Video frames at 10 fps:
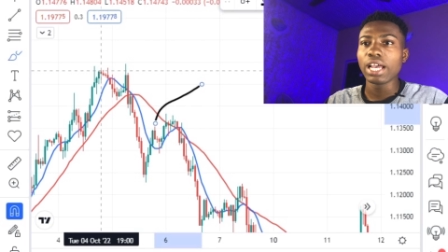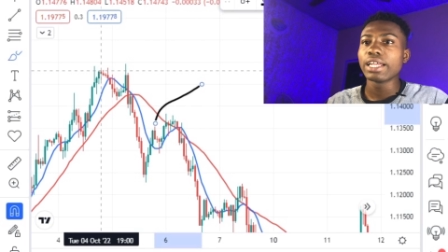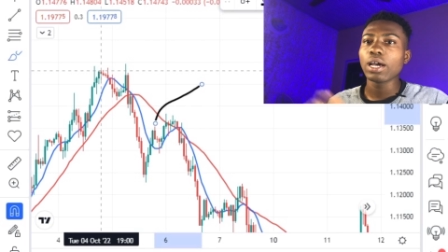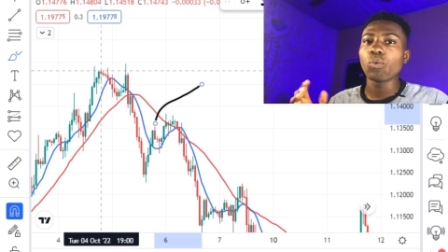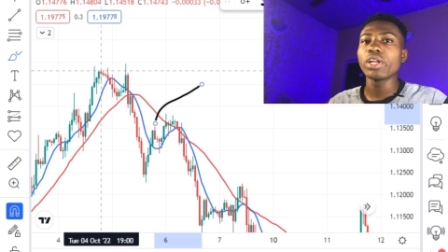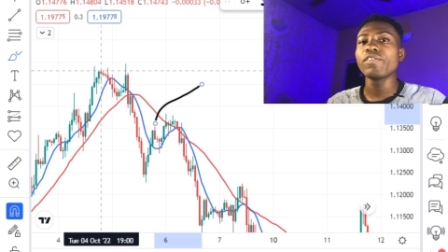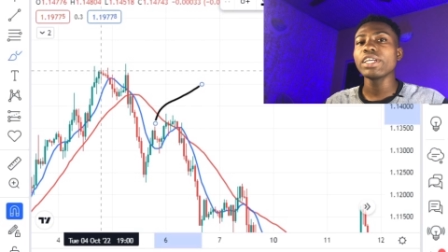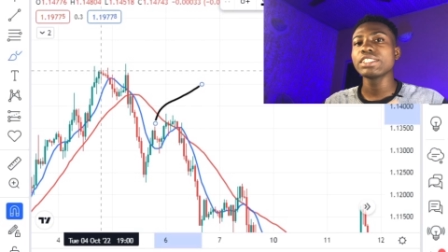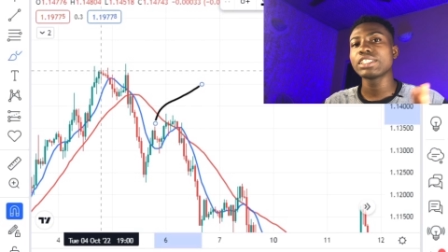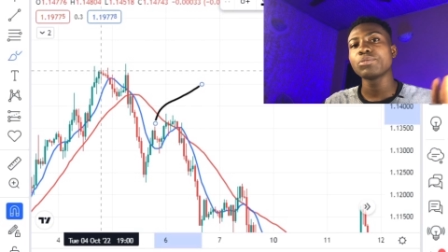Now, whenever
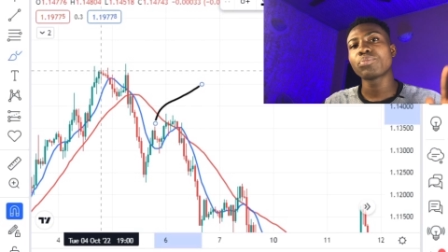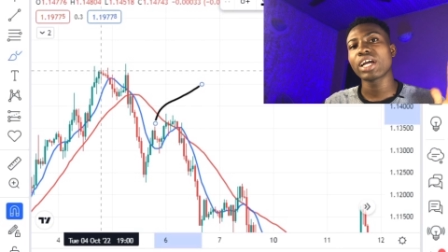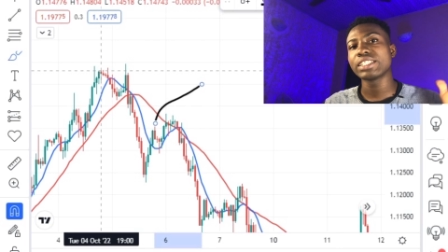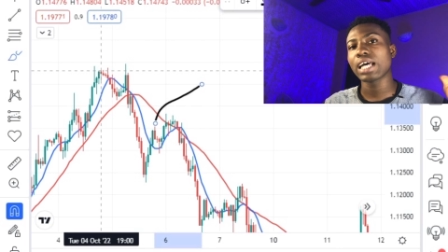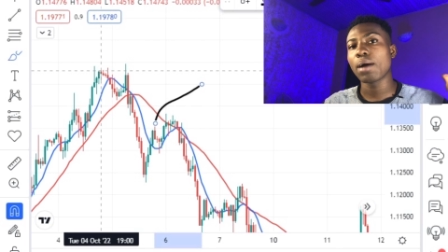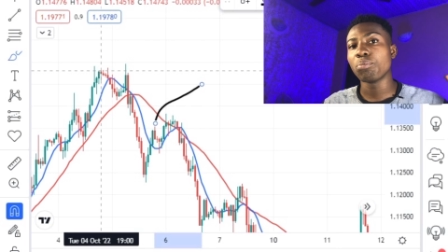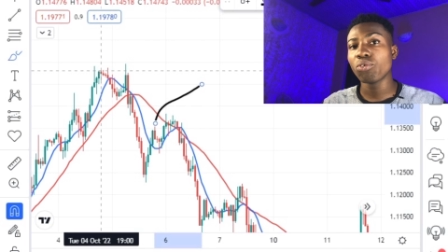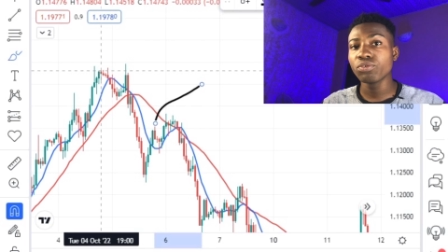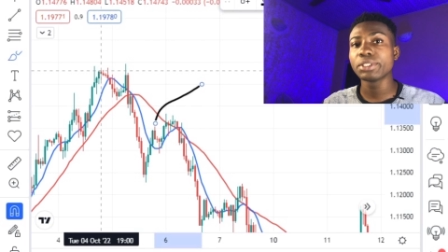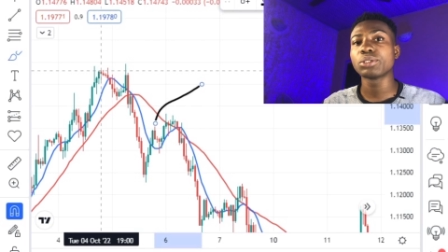you see price
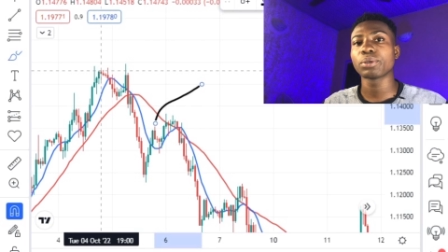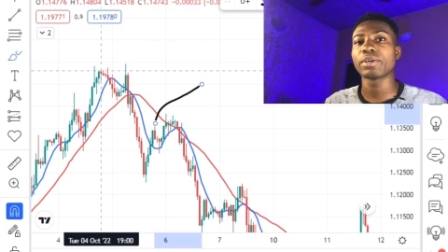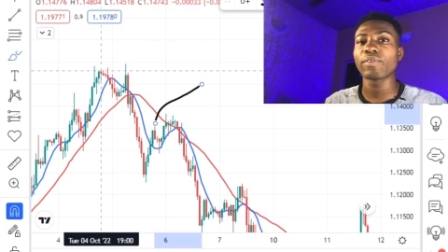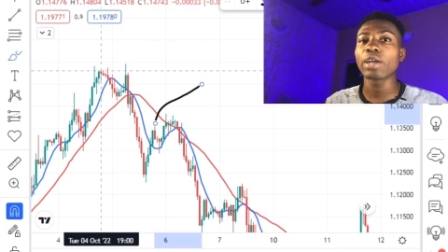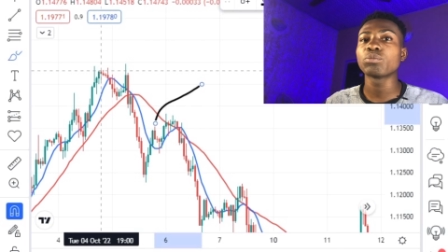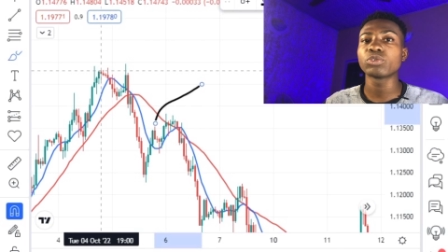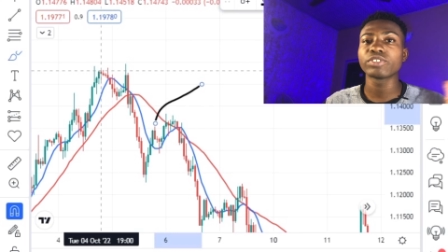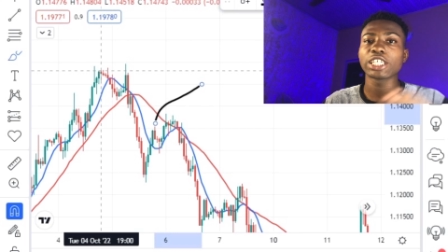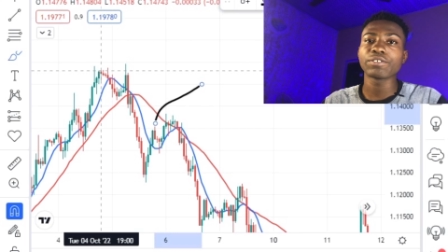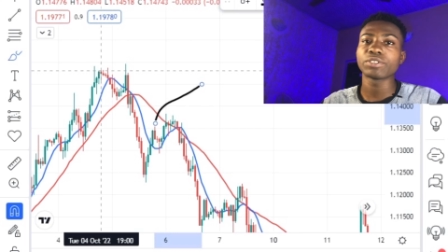above the 25 moving
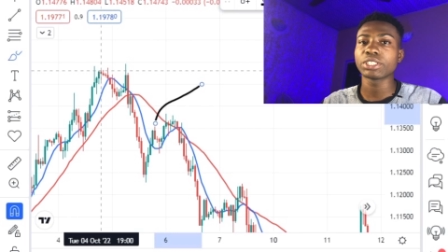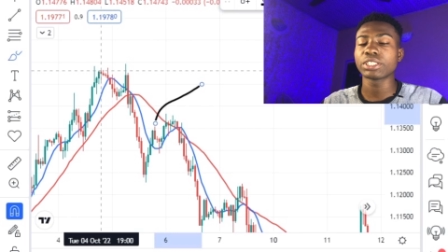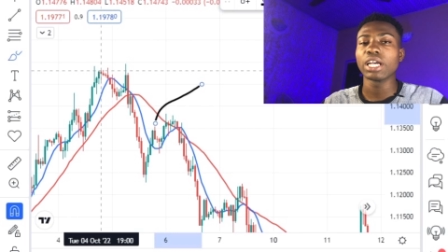average,